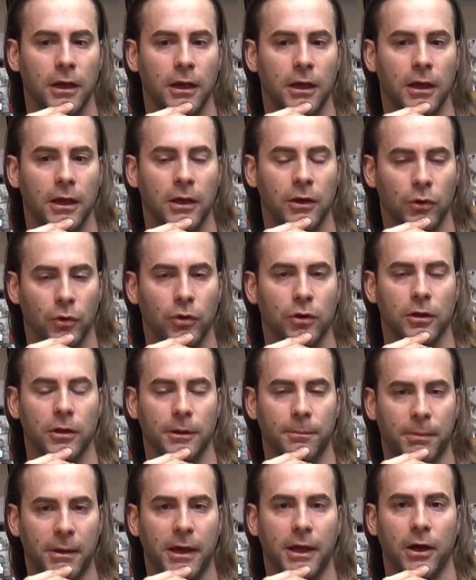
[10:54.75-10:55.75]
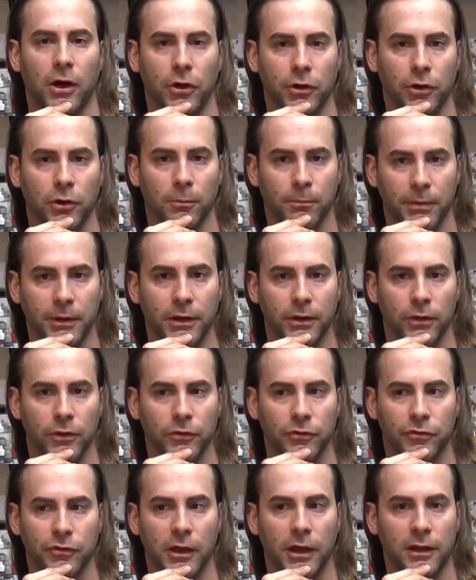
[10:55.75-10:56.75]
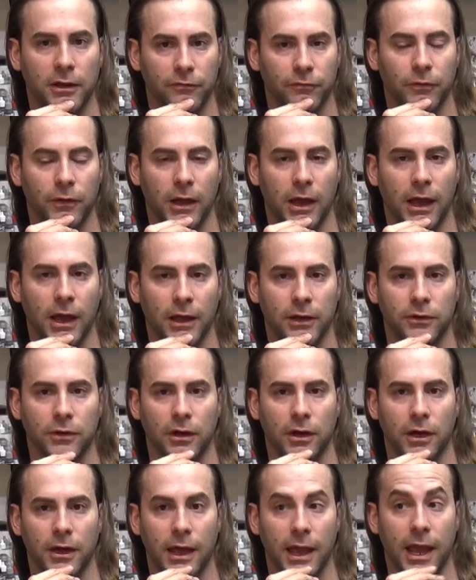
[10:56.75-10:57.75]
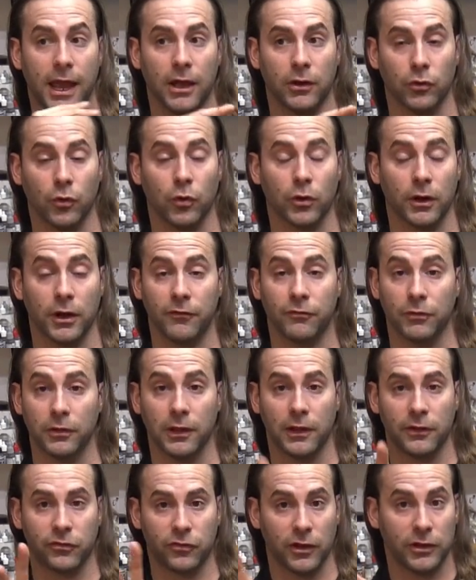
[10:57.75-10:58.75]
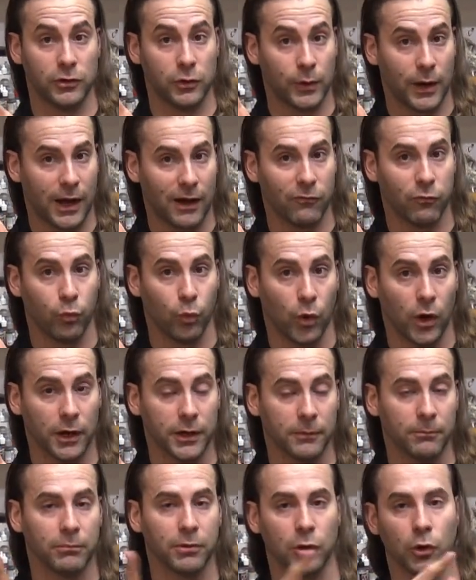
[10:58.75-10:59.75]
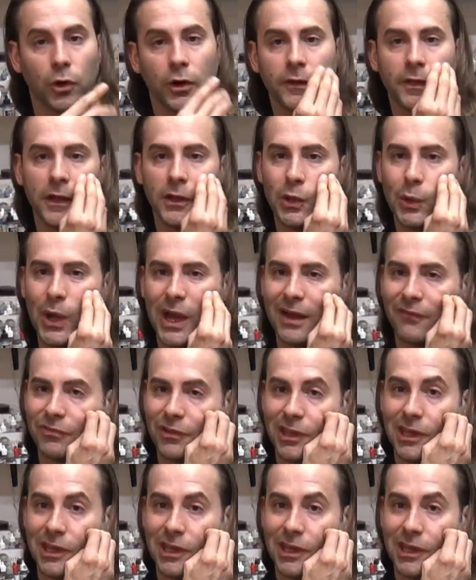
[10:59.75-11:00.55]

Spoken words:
in order to pay all your bills, and or if let's say you have one employee that you have to